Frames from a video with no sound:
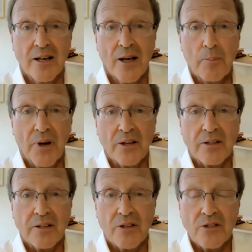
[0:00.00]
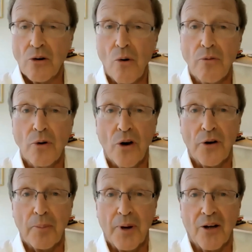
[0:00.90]
But there's an awful
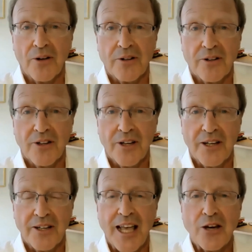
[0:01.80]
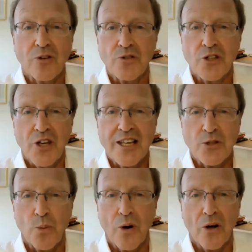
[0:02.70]
lot about the nature of
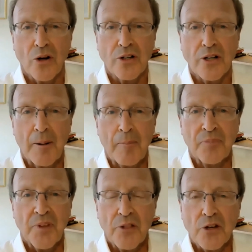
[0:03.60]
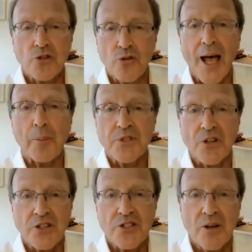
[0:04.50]
today's world that traps
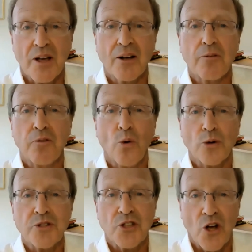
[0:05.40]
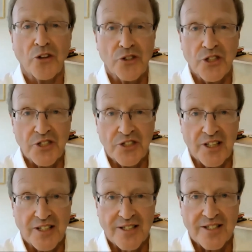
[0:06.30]
us in a false
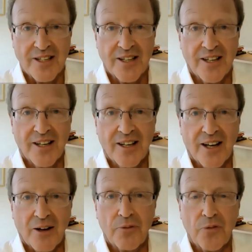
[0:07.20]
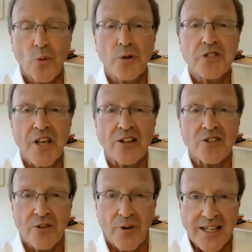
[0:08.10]
consciousness, a false
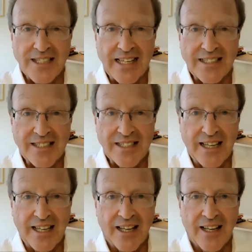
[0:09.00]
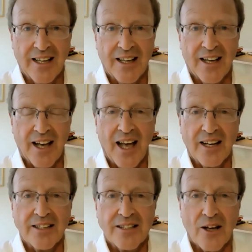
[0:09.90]
sense of identity.
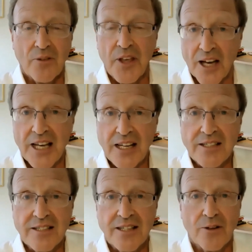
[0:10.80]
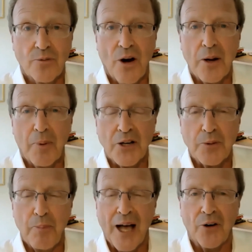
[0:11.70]
And the identity is very much
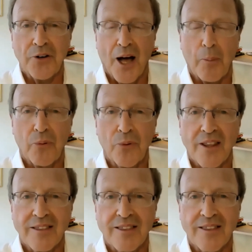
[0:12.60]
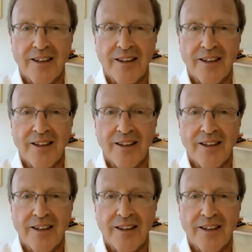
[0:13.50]
bound up with